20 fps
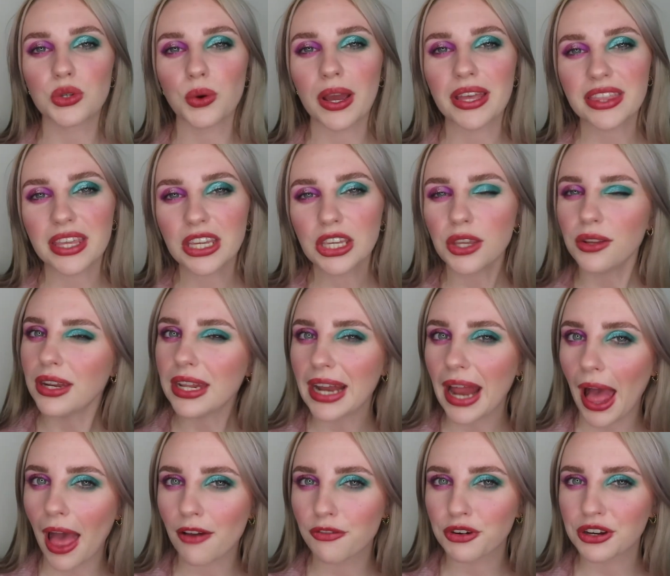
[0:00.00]
I think you need
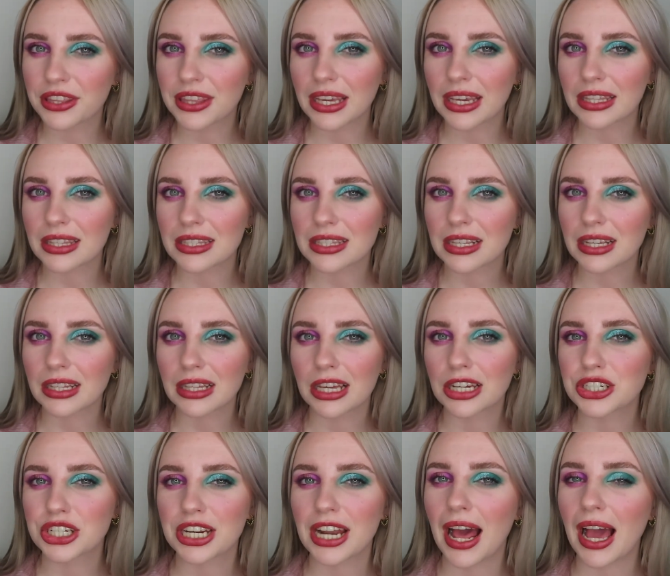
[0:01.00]
everything in this
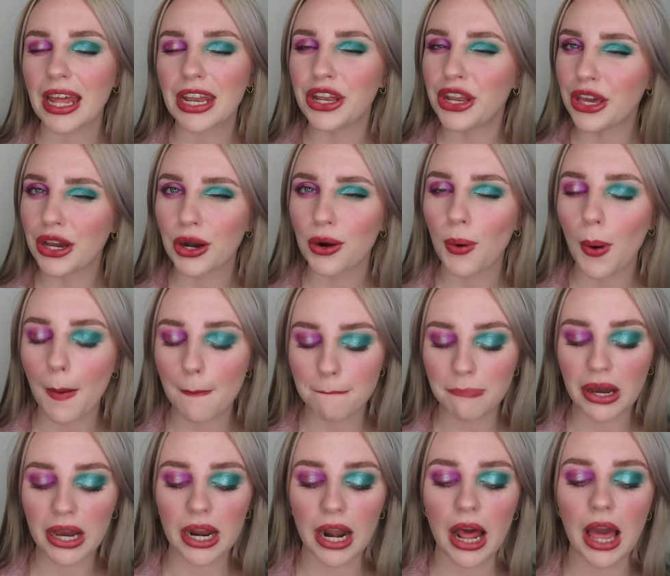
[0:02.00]
collection? No,
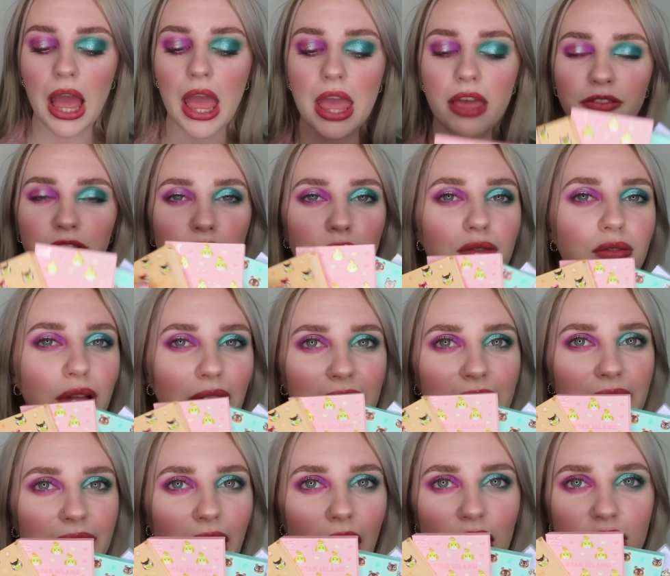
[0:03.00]
but if you like
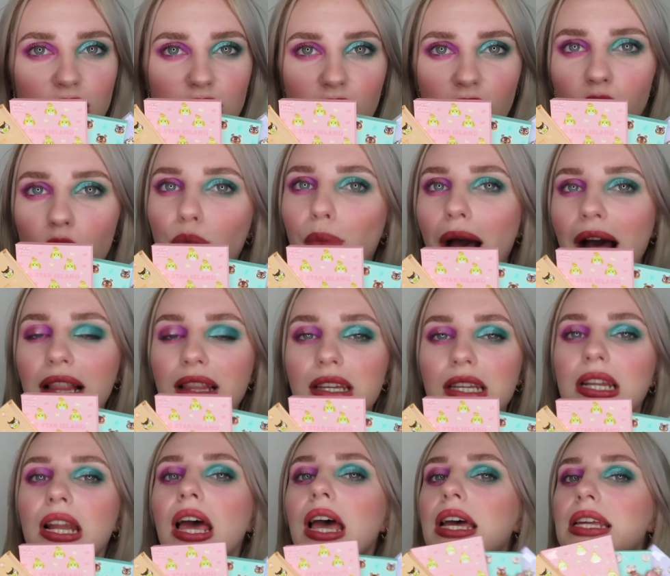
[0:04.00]
an eyeshadow
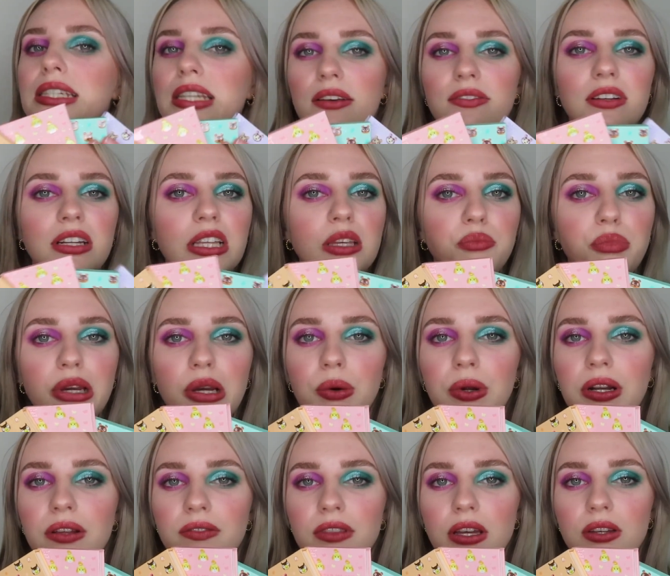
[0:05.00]
palette, definitely pick
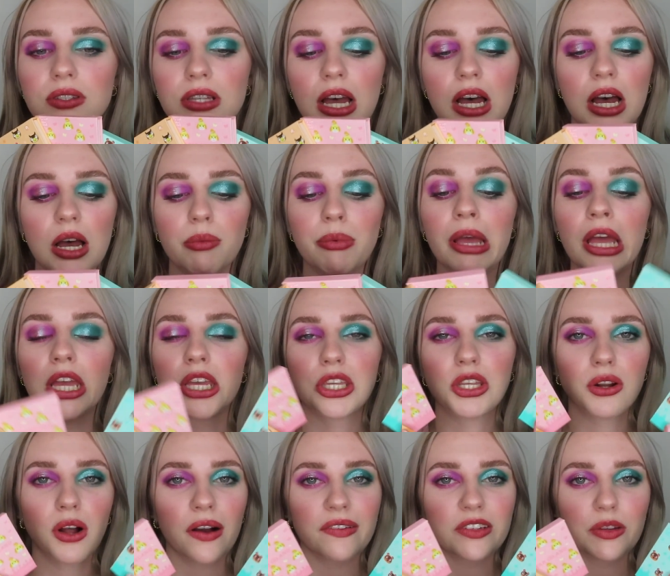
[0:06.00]
one of those up. You
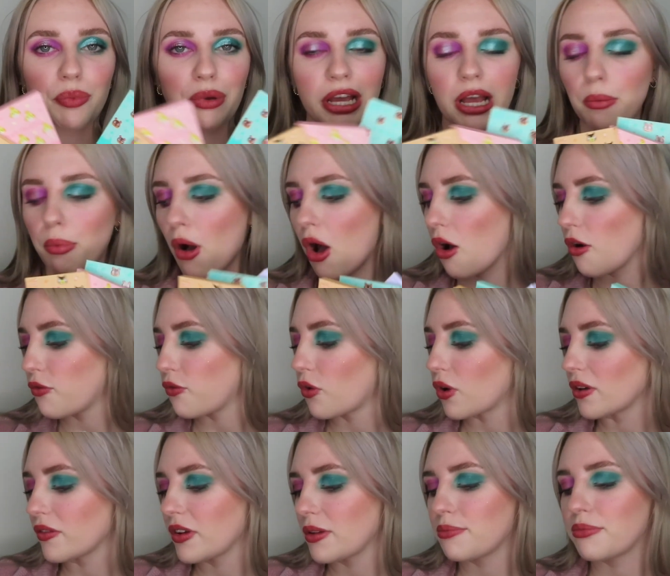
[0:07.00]
don't have to pick up all
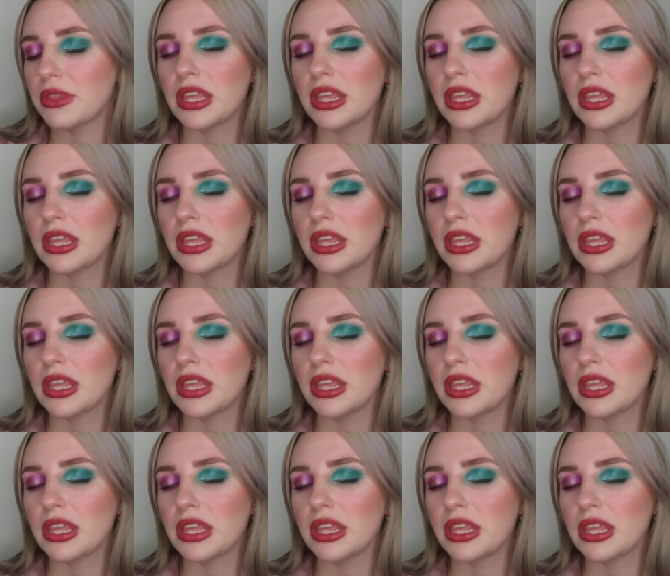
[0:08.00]
4 of them.